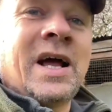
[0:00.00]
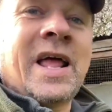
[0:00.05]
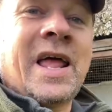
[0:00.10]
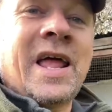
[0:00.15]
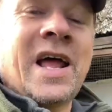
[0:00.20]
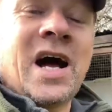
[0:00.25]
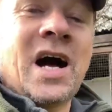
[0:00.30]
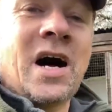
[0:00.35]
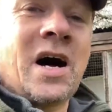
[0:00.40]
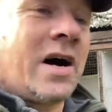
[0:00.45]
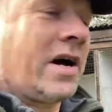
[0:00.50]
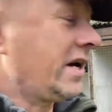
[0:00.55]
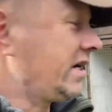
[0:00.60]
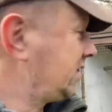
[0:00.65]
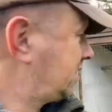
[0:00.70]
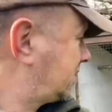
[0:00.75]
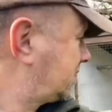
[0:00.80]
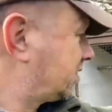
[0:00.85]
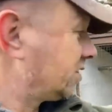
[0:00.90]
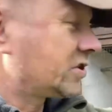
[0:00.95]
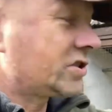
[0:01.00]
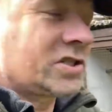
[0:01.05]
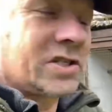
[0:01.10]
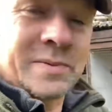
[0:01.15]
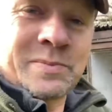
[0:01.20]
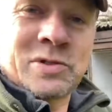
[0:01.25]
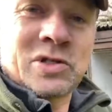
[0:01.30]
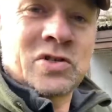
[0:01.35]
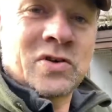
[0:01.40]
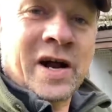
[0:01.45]
it hides the
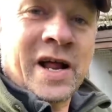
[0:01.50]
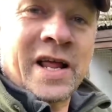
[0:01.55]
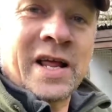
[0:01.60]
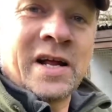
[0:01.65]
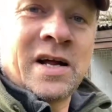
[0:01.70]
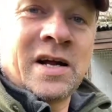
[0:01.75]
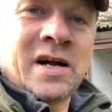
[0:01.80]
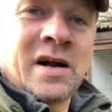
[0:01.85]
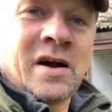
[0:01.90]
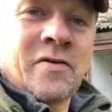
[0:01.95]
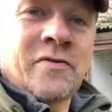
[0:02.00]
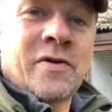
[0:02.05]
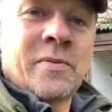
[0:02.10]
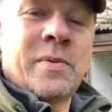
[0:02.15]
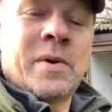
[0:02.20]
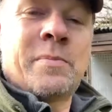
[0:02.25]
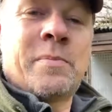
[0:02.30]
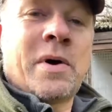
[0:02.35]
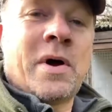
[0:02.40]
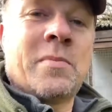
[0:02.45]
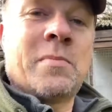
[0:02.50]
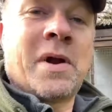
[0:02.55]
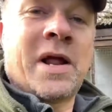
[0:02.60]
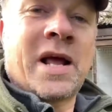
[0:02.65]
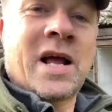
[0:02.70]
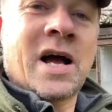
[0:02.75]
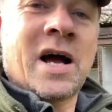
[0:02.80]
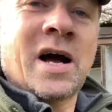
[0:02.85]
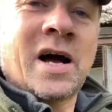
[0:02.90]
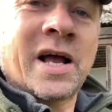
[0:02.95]
substrate from the
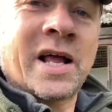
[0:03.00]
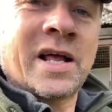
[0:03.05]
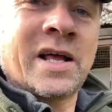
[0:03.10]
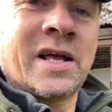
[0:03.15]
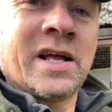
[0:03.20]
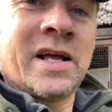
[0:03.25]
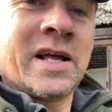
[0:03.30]
public eye.